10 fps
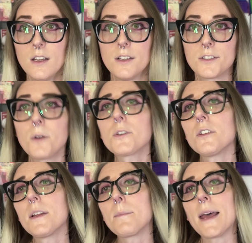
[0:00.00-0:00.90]

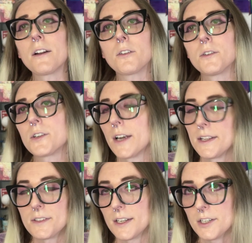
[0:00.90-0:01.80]
Social and medical
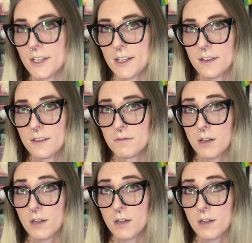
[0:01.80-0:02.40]
transition,